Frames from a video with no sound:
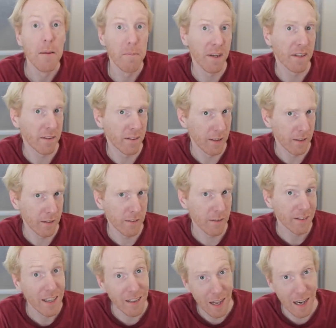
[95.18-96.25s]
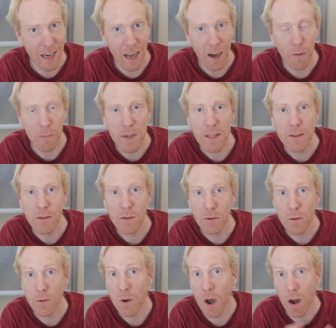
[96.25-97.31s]
pixels that allow me
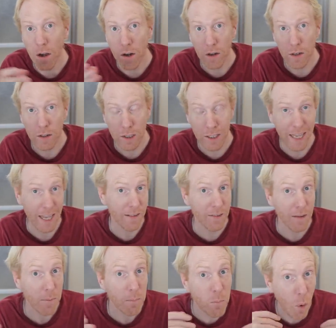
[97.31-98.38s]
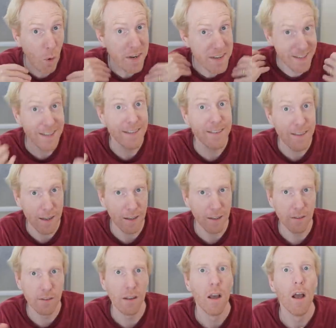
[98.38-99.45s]
to get more
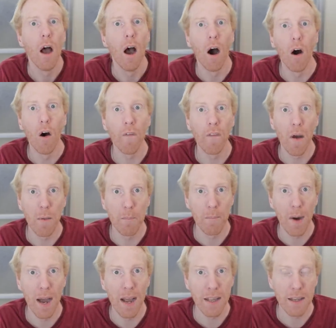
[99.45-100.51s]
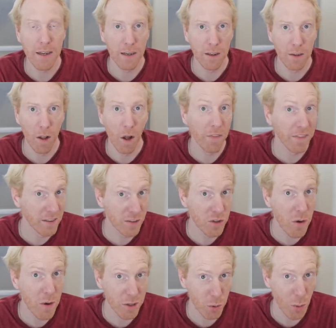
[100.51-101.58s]
details on this
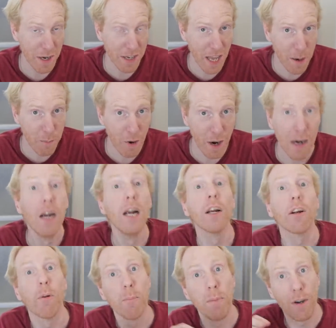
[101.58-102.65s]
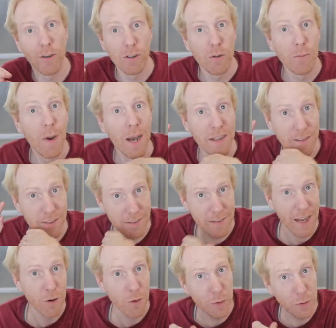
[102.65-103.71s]
QHY camera compared to my
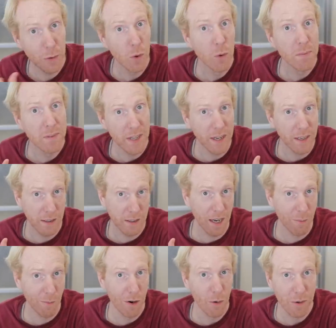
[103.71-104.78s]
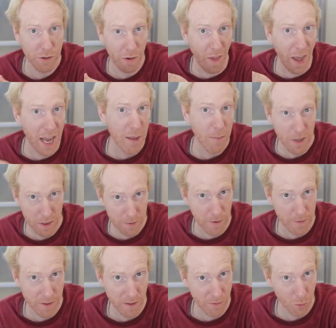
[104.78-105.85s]
standard Taupe Tech camera with an
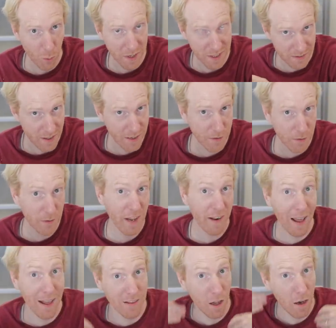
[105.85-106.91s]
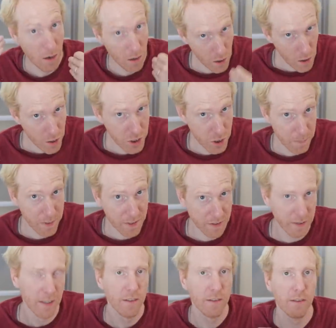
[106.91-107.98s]
IMX571 sensor that has larger
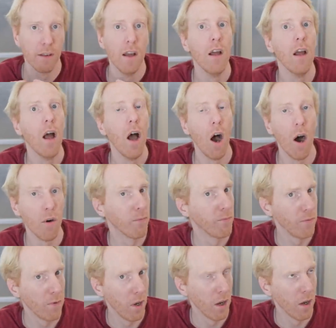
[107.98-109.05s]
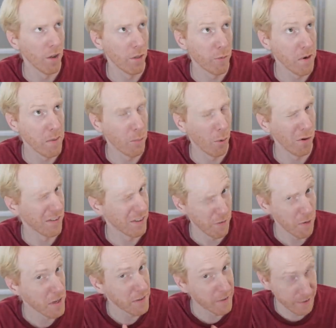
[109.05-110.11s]
pixels of
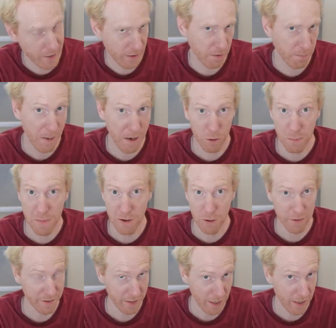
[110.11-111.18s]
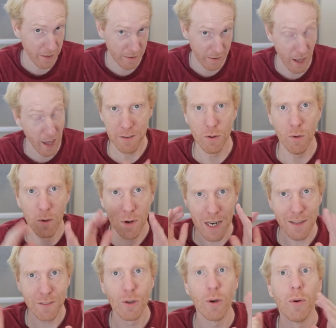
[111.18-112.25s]
3.76 micrometer size. And so
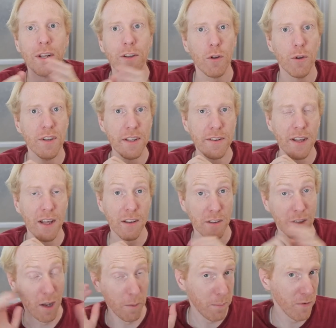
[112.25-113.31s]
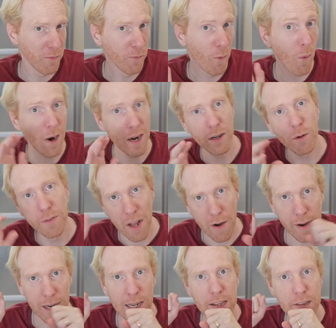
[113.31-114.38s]
let's go into the details. Now, before I go
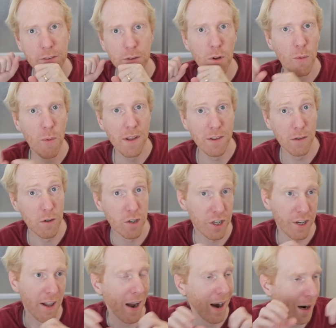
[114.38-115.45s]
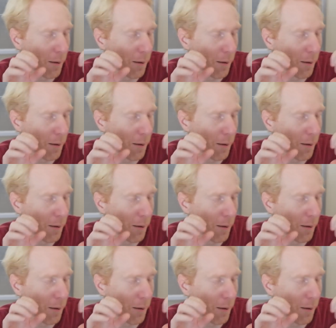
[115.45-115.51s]
directly into the resolution and